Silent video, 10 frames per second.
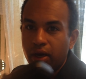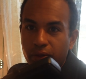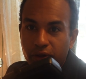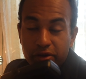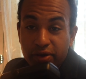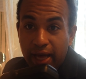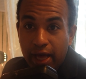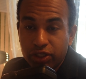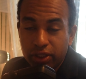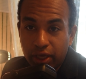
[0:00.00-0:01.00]
Those are
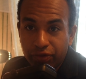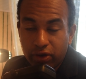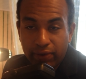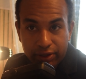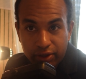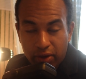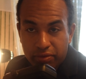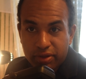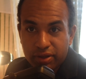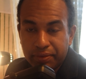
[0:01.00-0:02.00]
actually not the correct
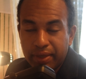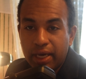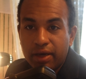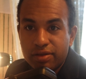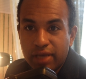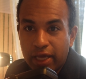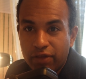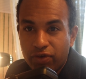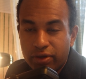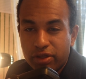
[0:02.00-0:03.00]
notes.
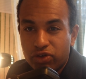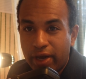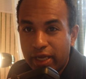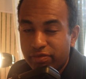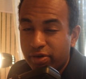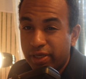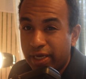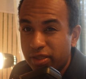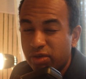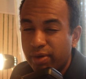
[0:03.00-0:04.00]
Xylophone is a transposing
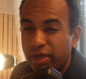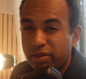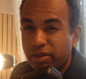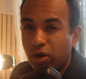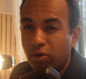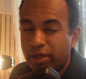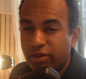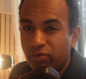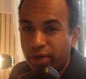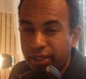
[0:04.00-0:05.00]
instrument, so
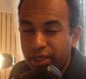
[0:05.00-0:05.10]
what's written